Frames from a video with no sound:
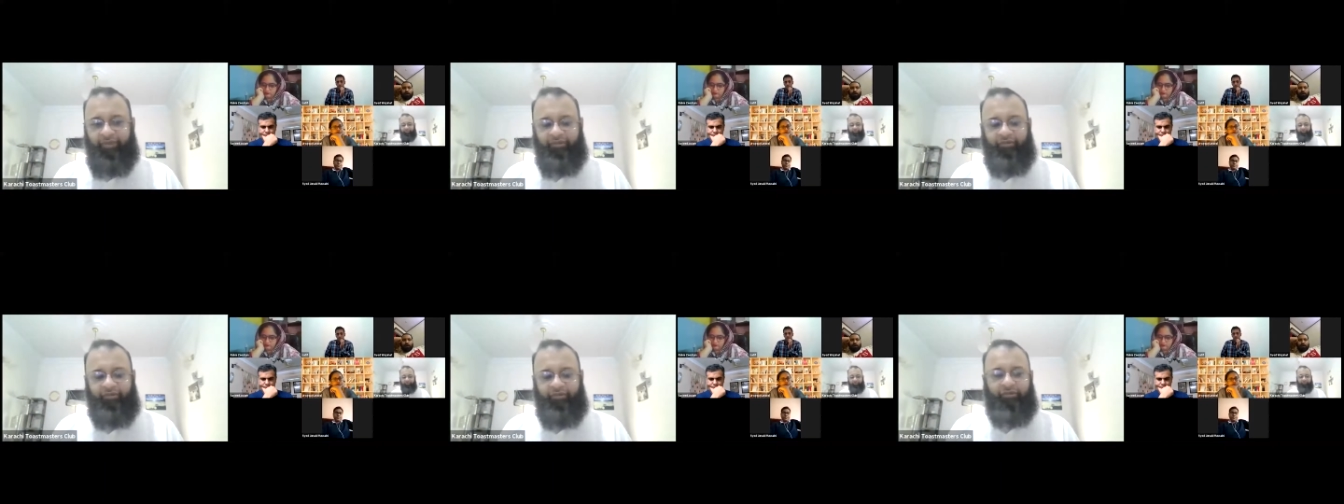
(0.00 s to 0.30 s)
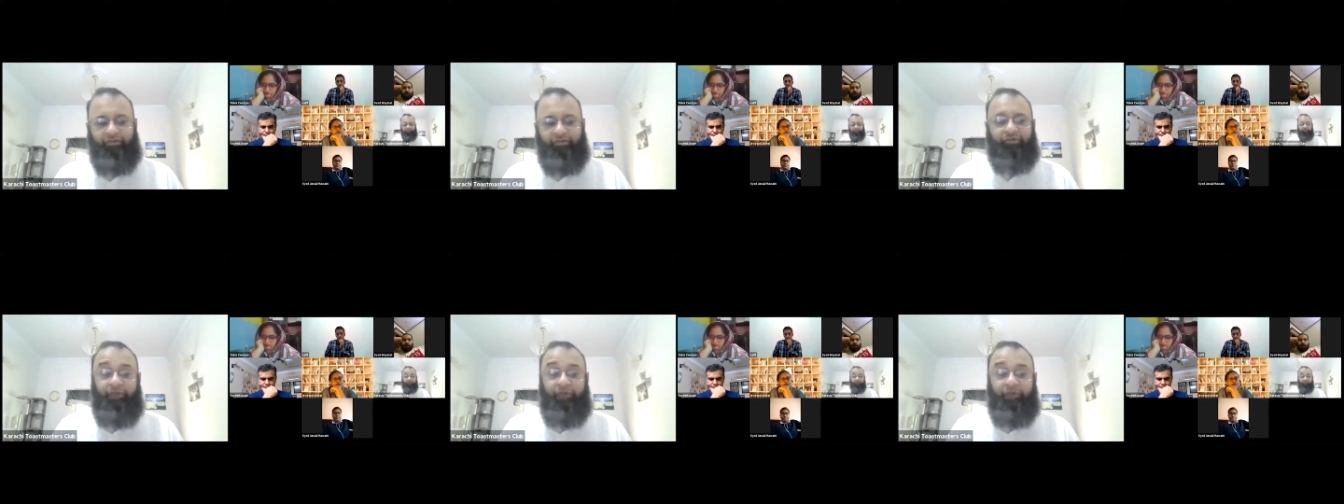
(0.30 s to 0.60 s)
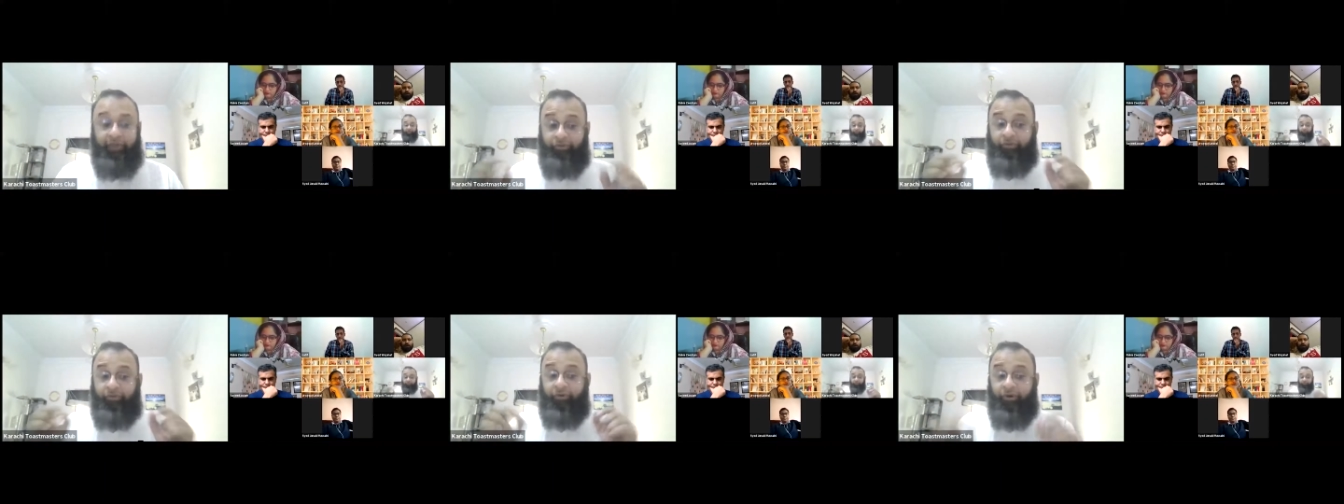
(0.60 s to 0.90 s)
So you
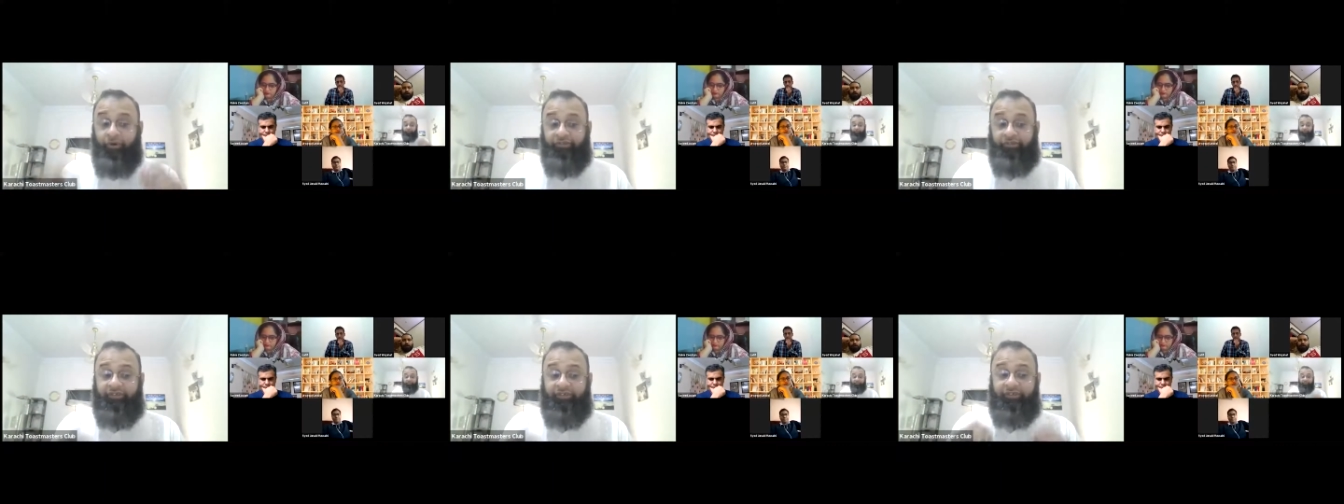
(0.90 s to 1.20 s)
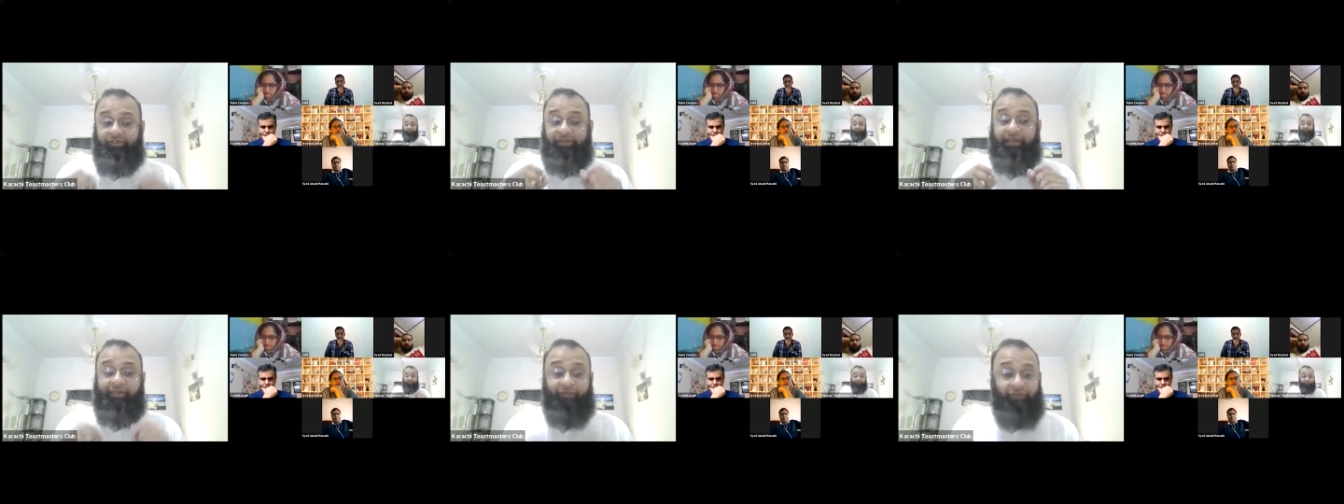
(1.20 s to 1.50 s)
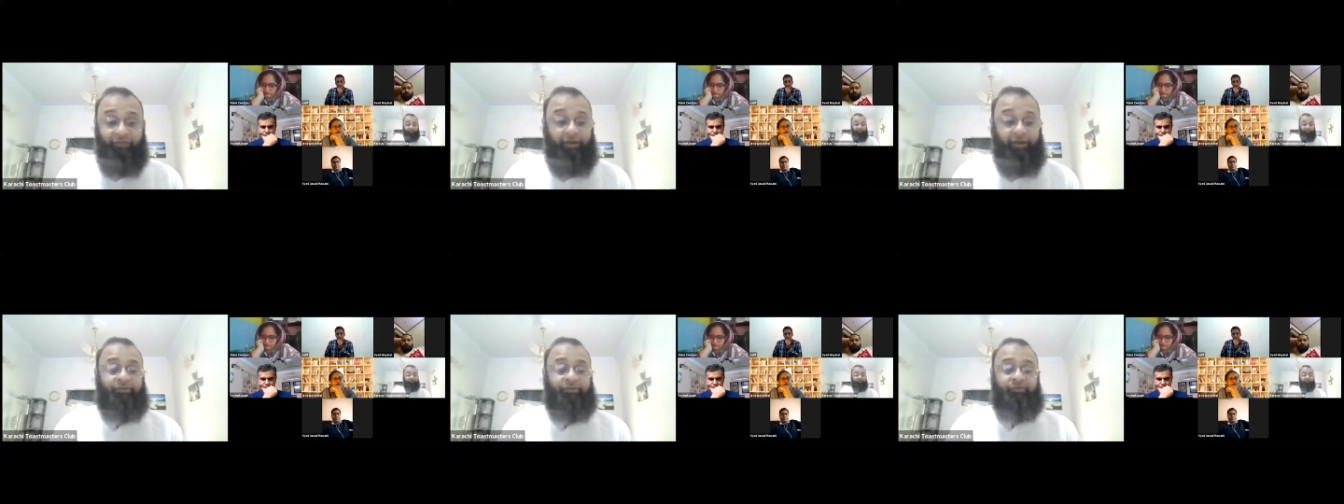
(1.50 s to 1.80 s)
need to consciously
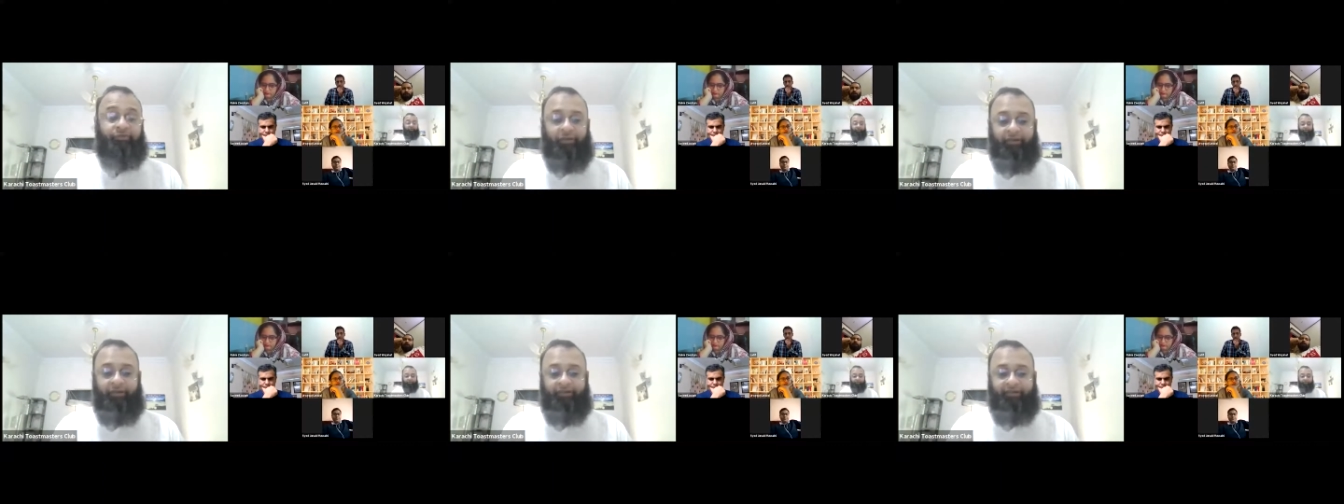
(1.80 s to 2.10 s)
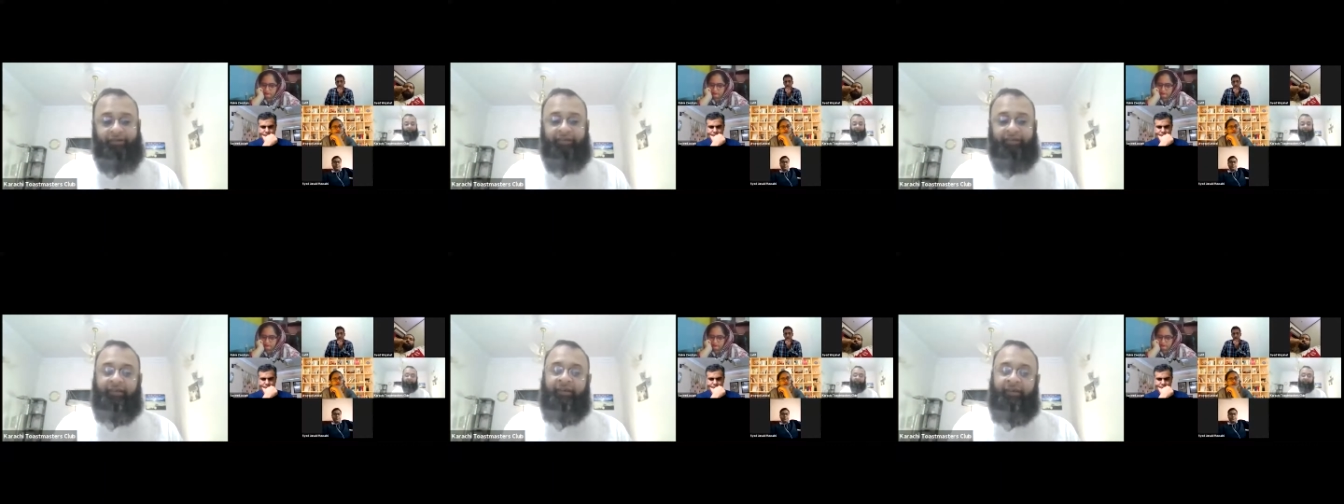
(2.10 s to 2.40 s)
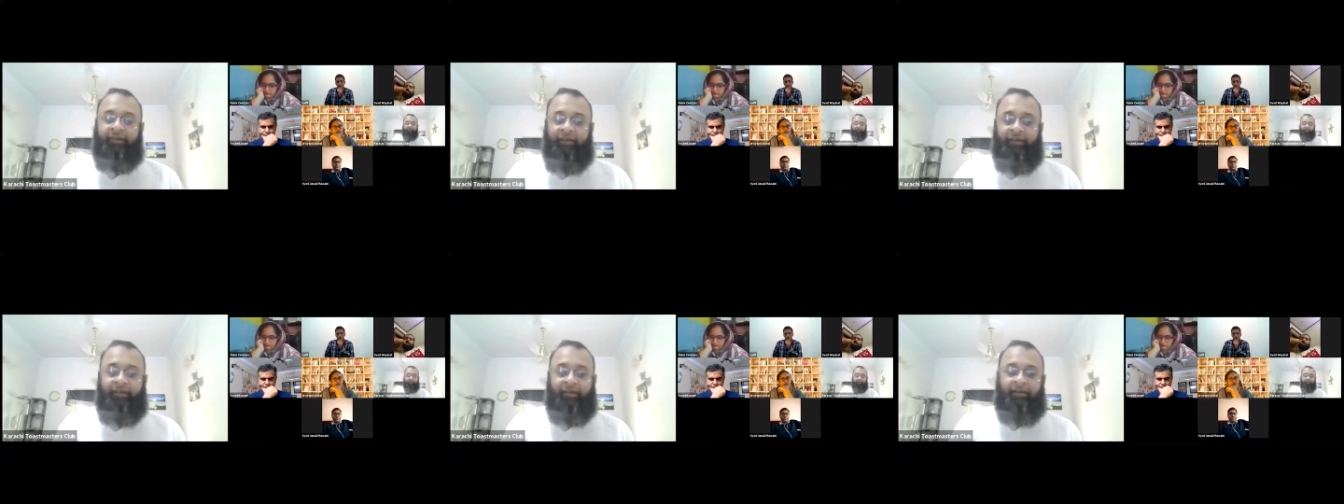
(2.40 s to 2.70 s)
work towards it.
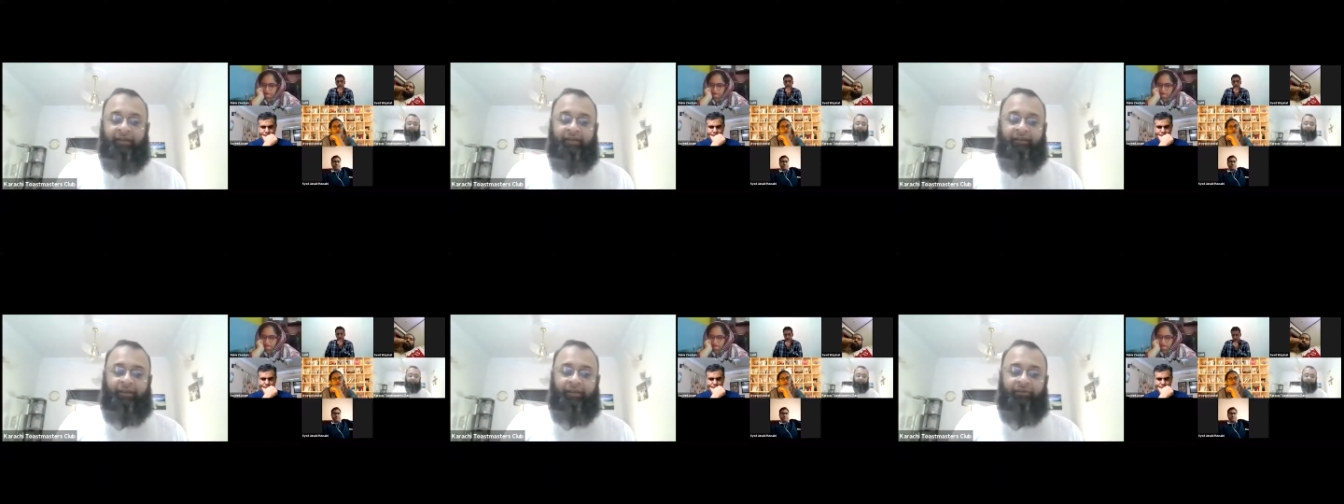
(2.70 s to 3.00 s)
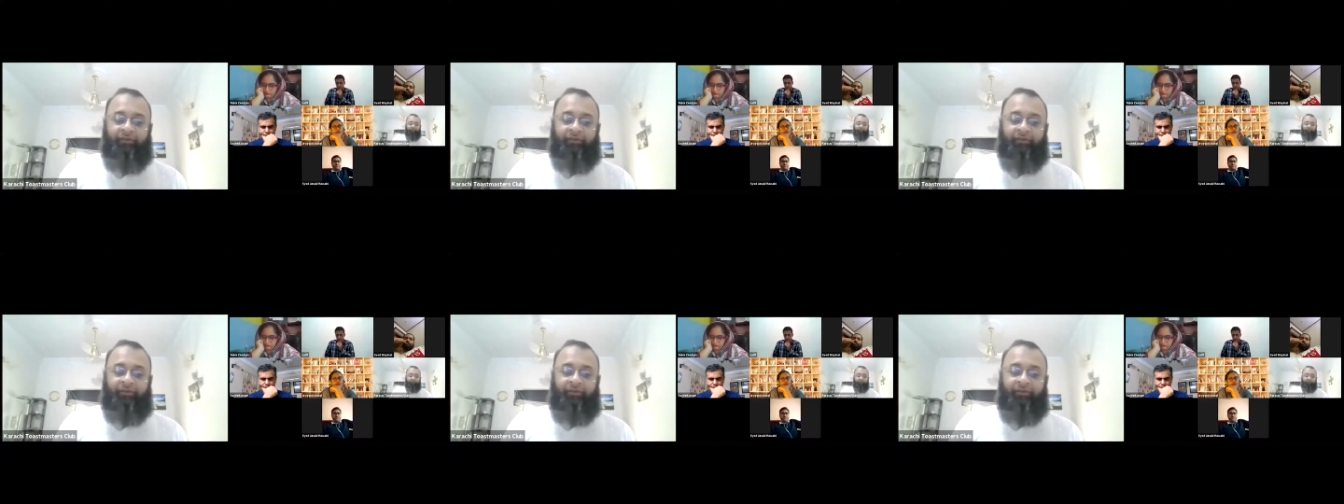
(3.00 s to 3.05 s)
That